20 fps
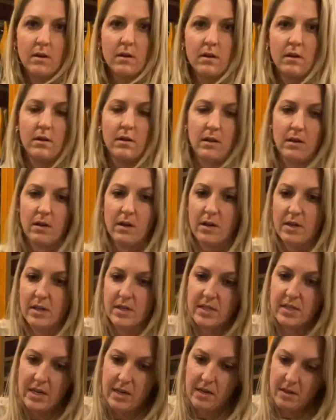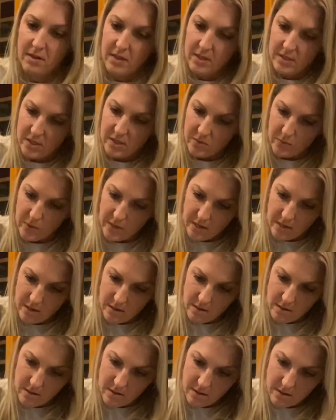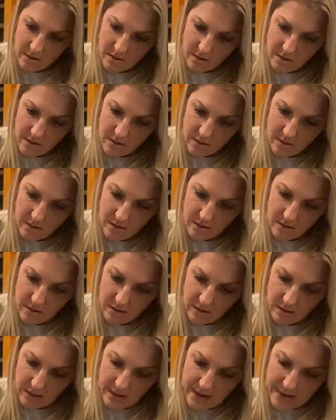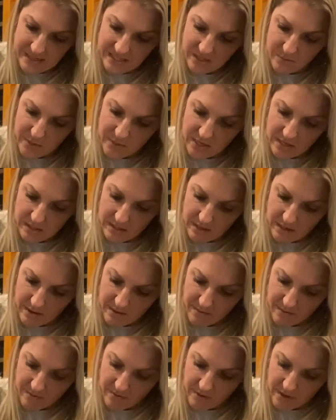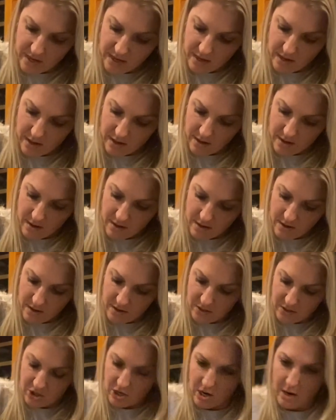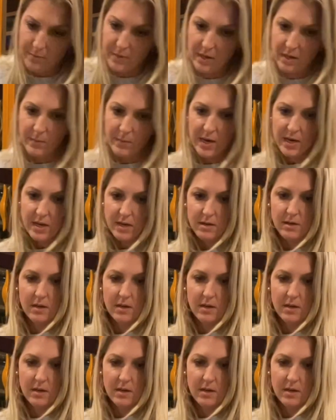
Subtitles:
I'm gonna take this one, the last piece of the chopping mat,